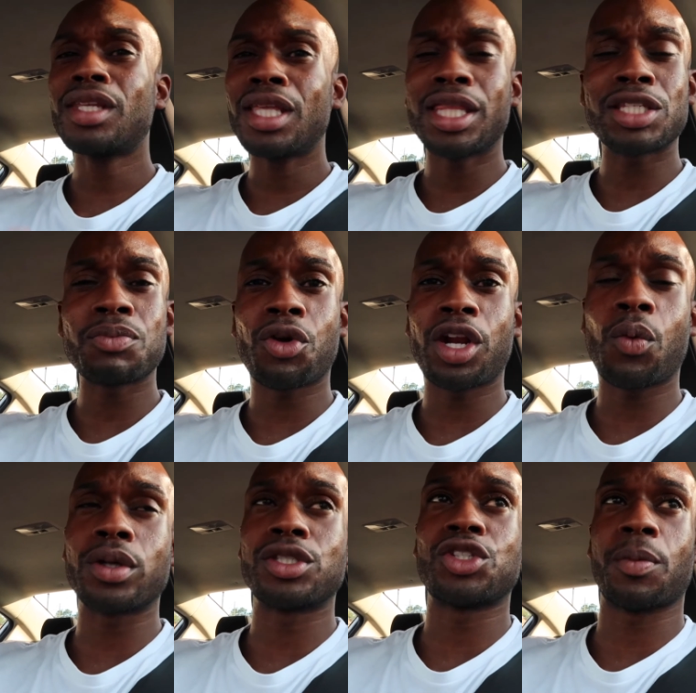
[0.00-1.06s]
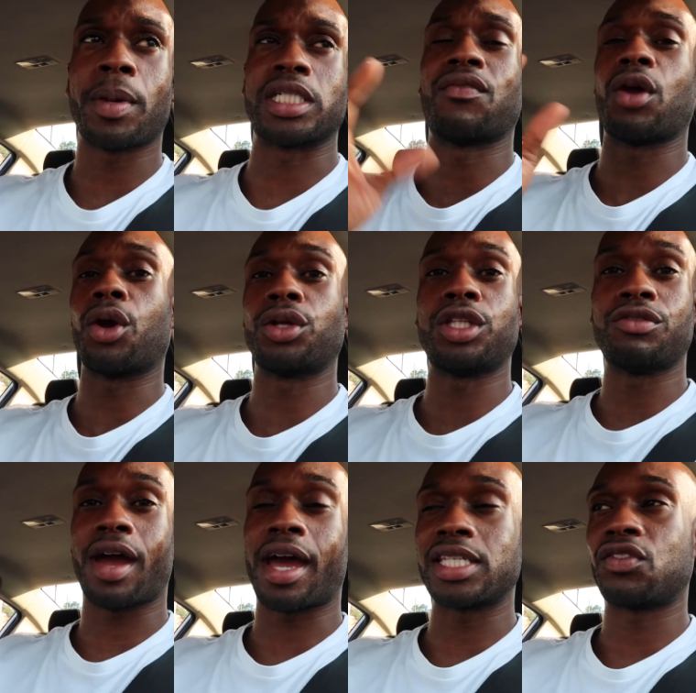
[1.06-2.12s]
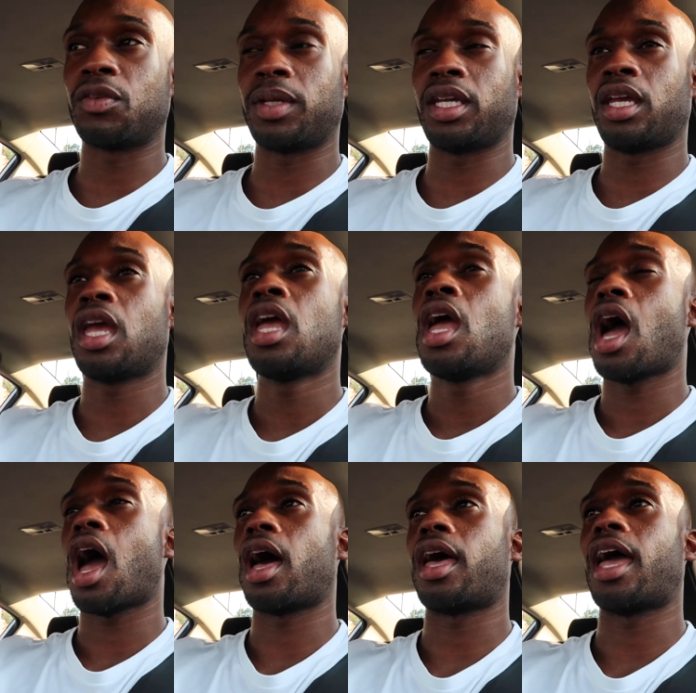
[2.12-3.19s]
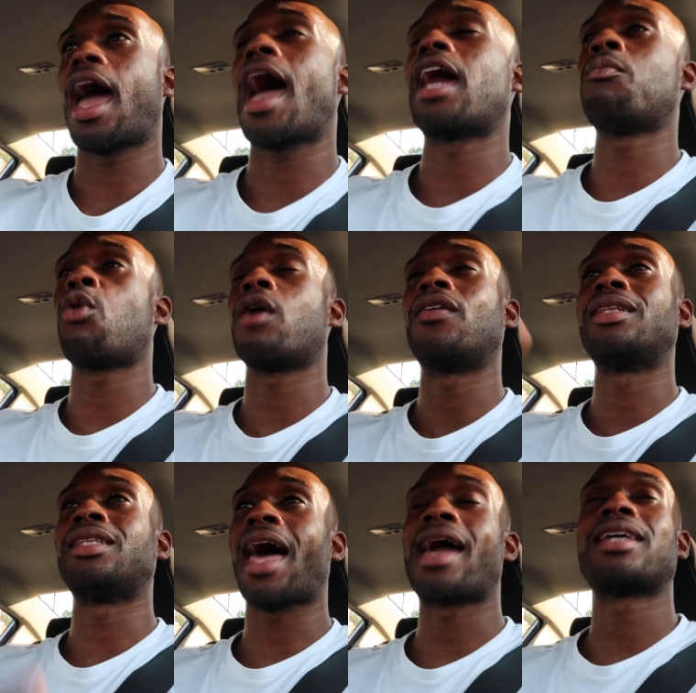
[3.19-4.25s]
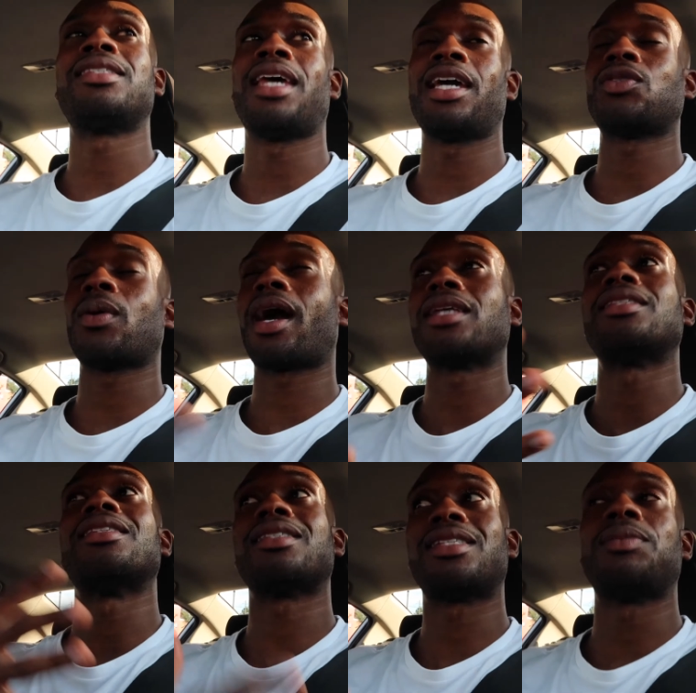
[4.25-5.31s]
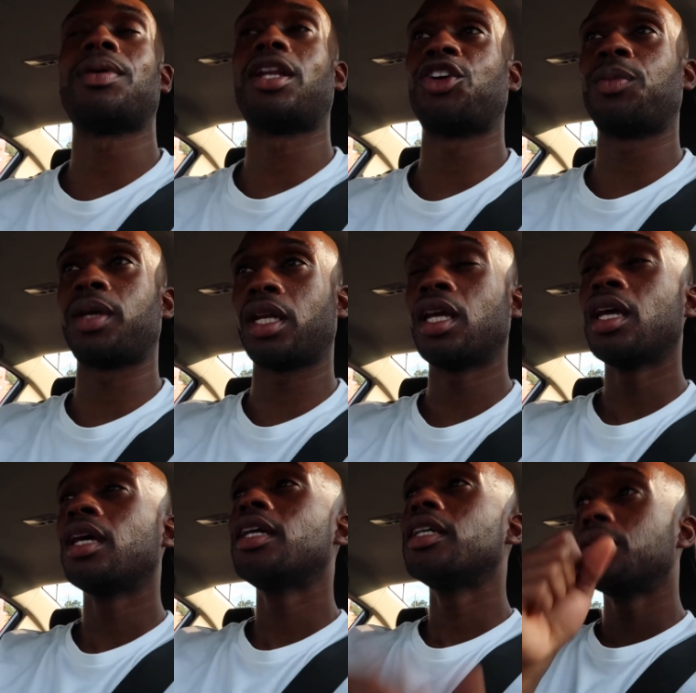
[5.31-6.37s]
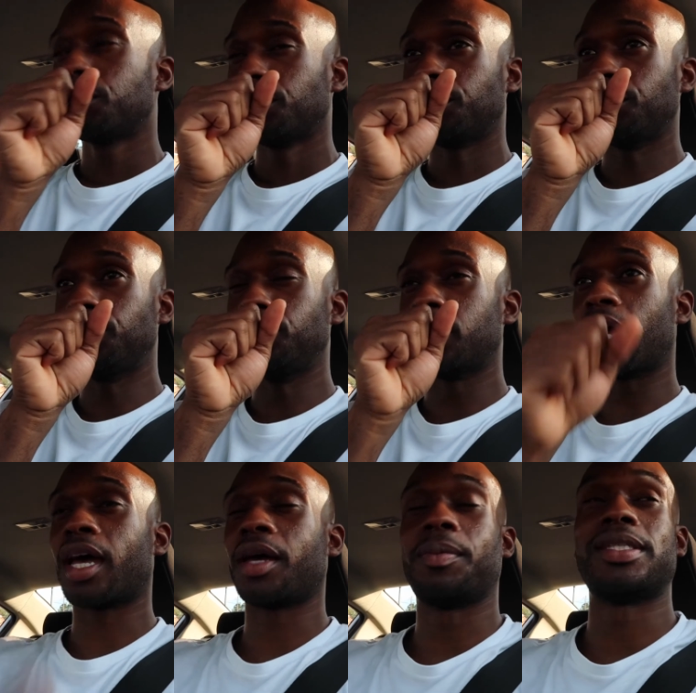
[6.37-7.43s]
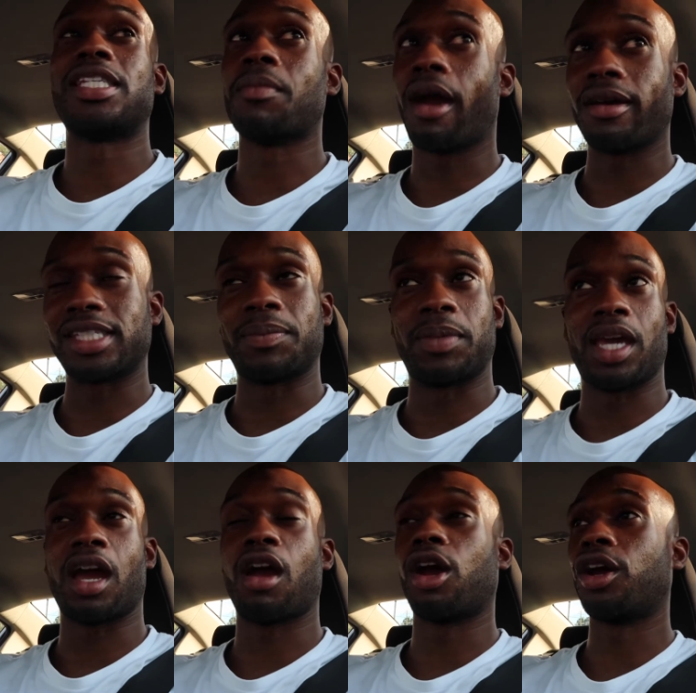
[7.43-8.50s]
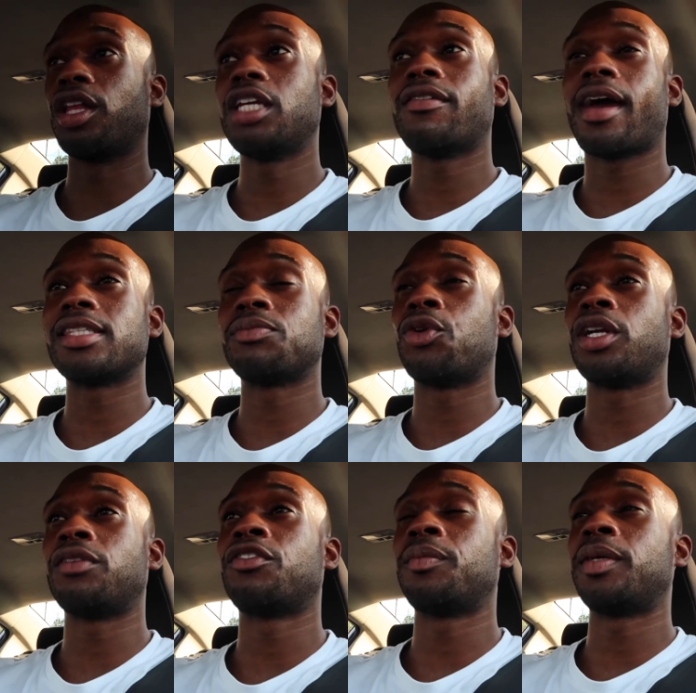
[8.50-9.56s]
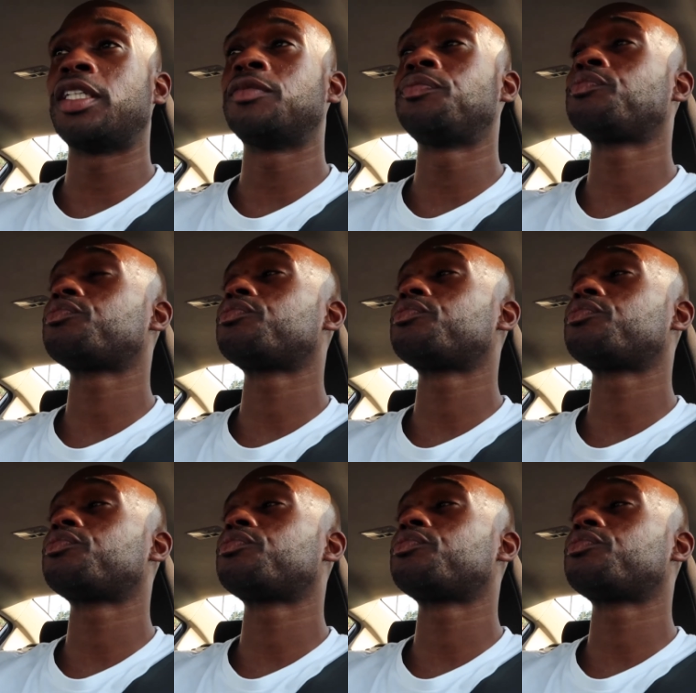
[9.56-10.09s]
This morning wasn't so much of an early rise for me. I had more of a lax day, so I got to sleep in a little bit. But tomorrow's gonna be an early rise morning for me,